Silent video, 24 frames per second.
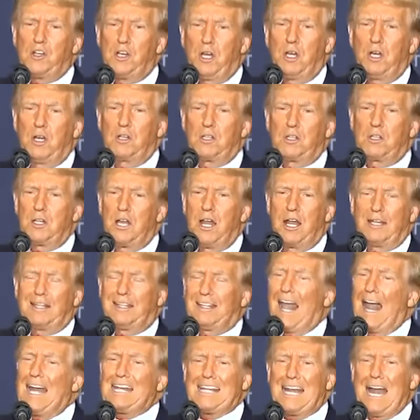It's not
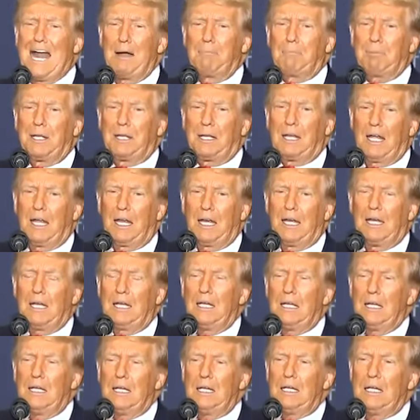that complicated.
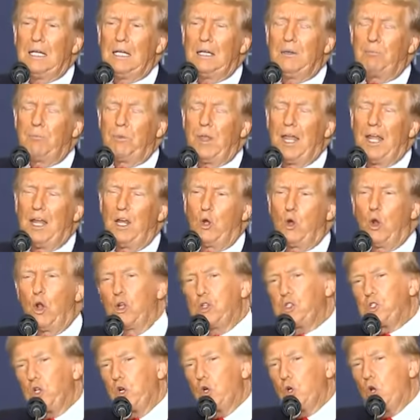And it
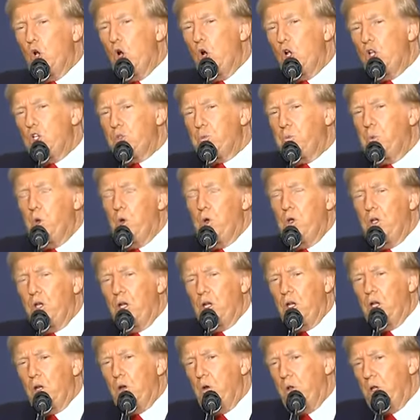also caused Putin to
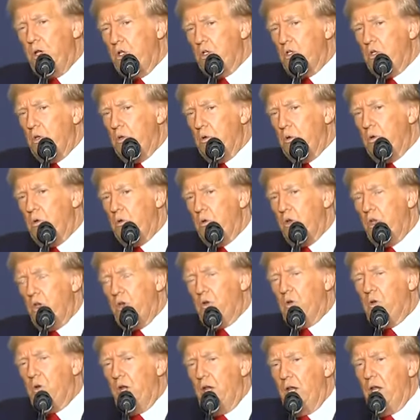go into
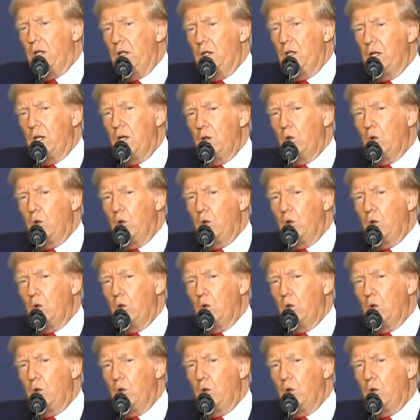Ukraine,